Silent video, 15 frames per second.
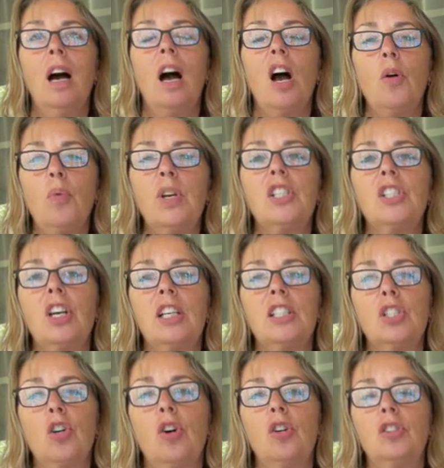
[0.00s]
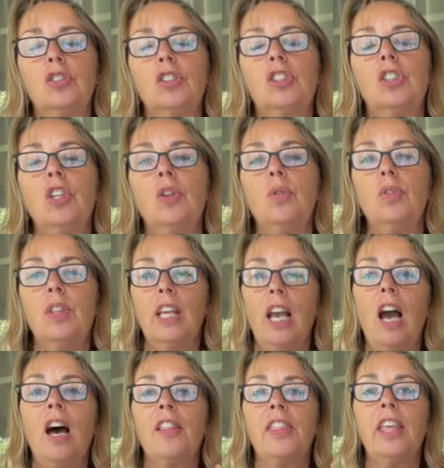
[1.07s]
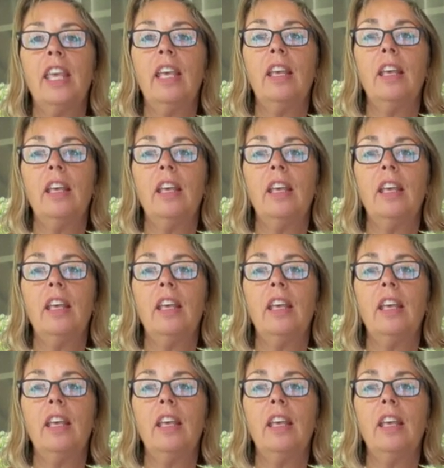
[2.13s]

I wish I'd got to the other